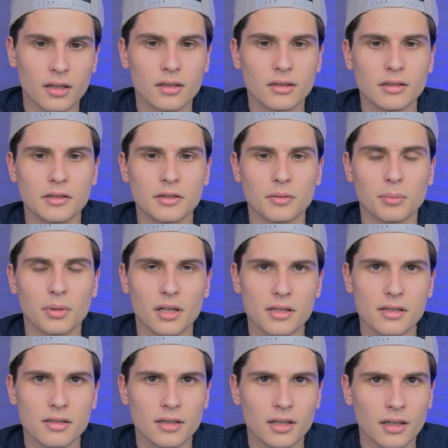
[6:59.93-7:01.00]
These are
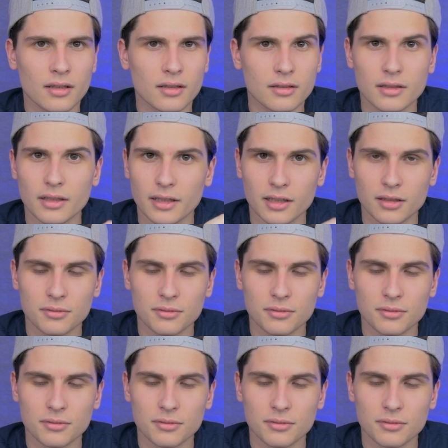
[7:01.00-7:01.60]
plastic, they can